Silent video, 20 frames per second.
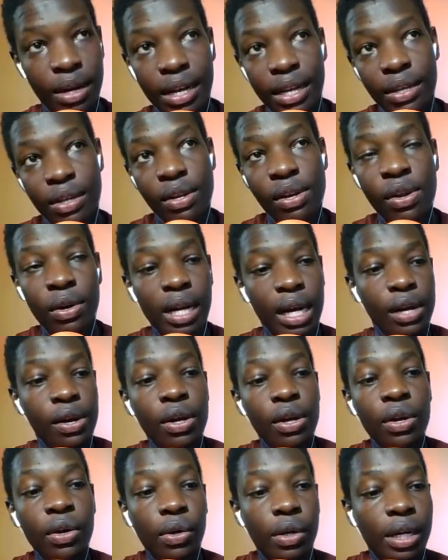look,
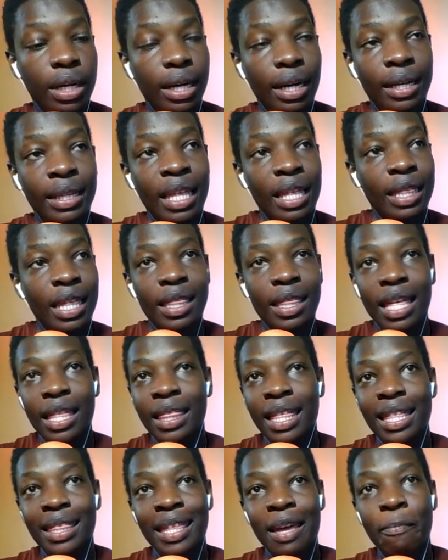
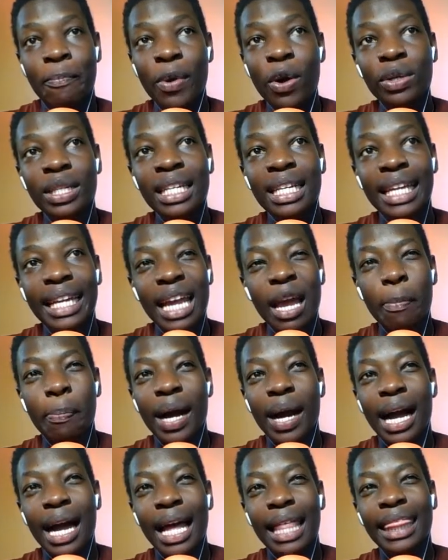they brought in
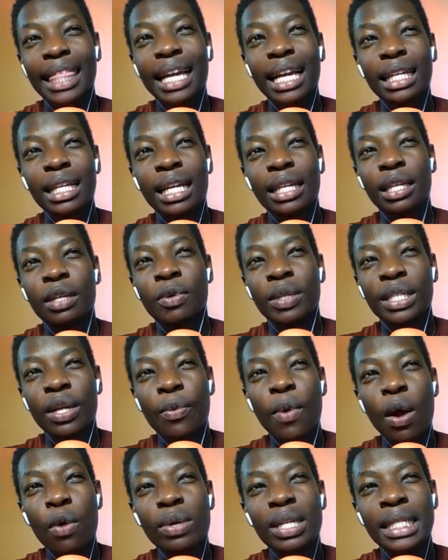Kepa. I think it was
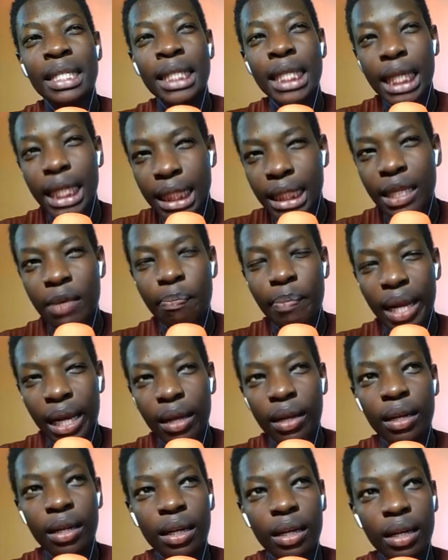around 60
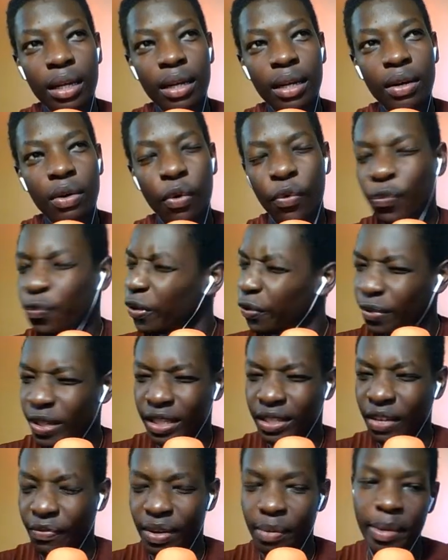million or
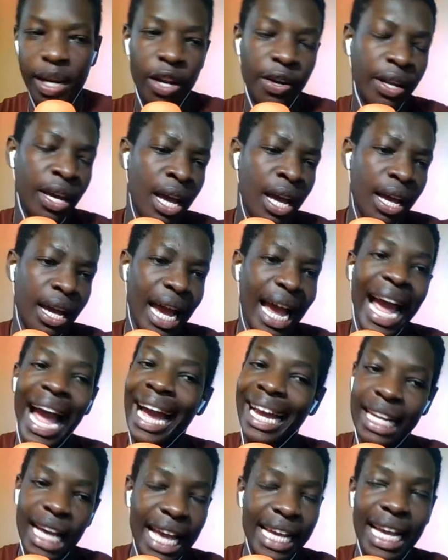57 million.
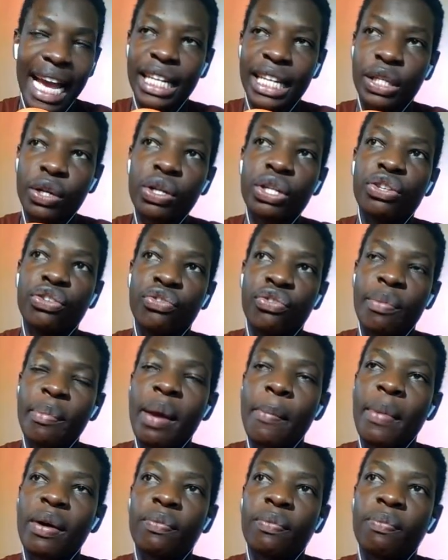I don't
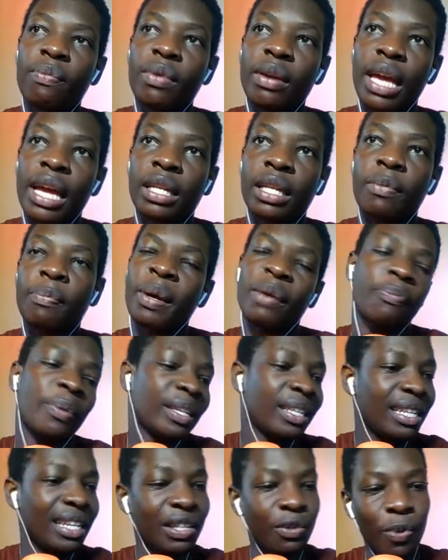remember.
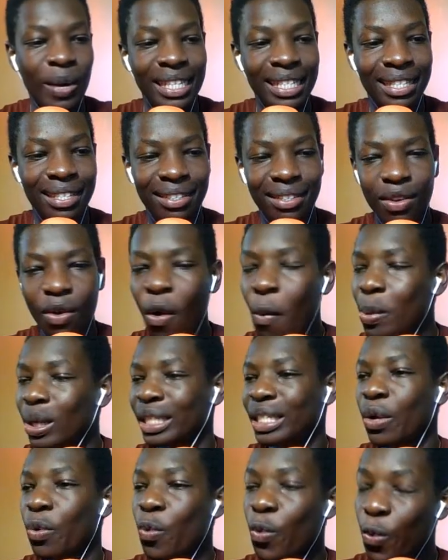But it was
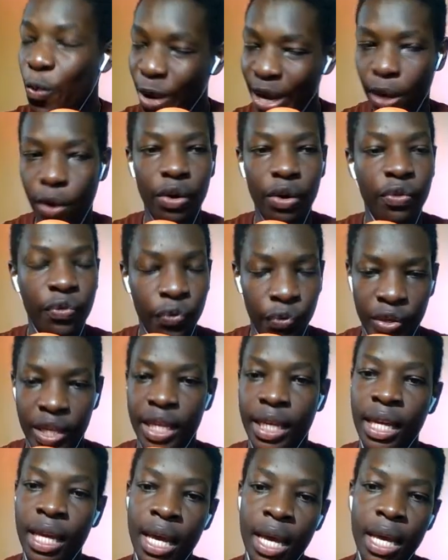almost a record
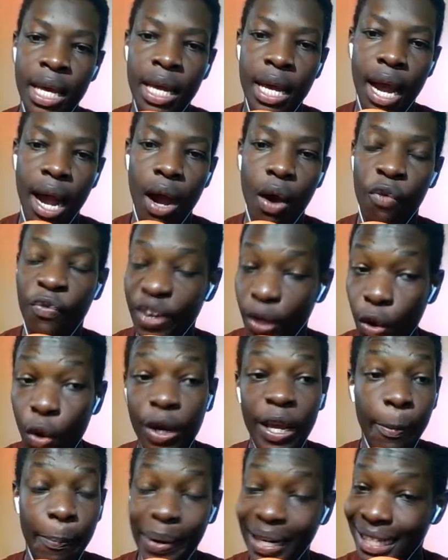fee of a
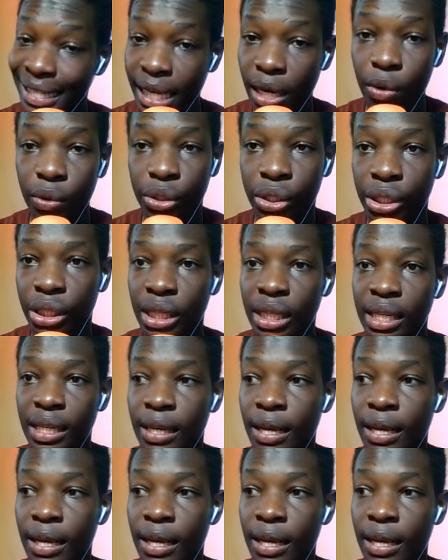goalkeeper at Chelsea.